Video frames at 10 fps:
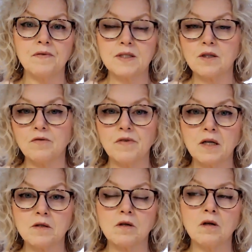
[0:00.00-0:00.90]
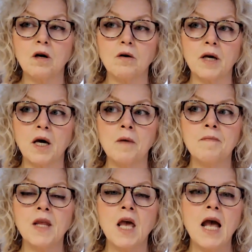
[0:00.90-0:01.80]
physical vessel. Okay.
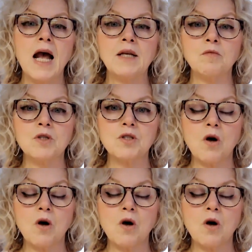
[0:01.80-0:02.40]
And it was